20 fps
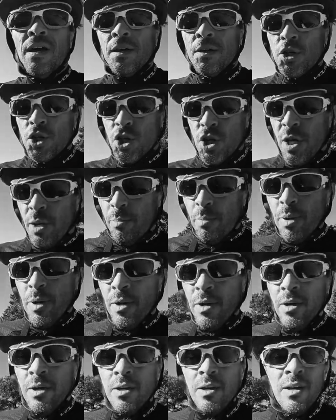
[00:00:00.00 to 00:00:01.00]
ship,
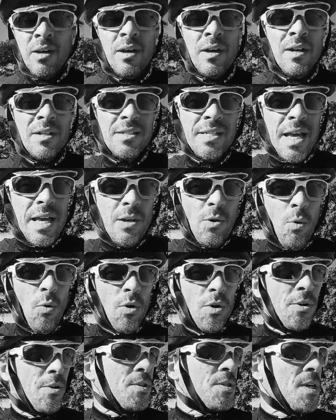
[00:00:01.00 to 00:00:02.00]
take
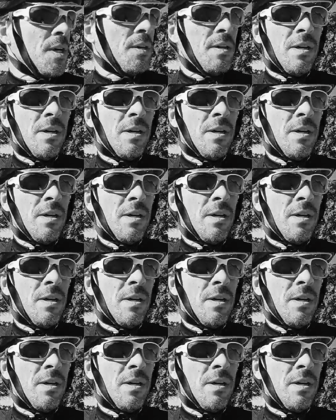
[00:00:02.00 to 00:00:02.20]
orders,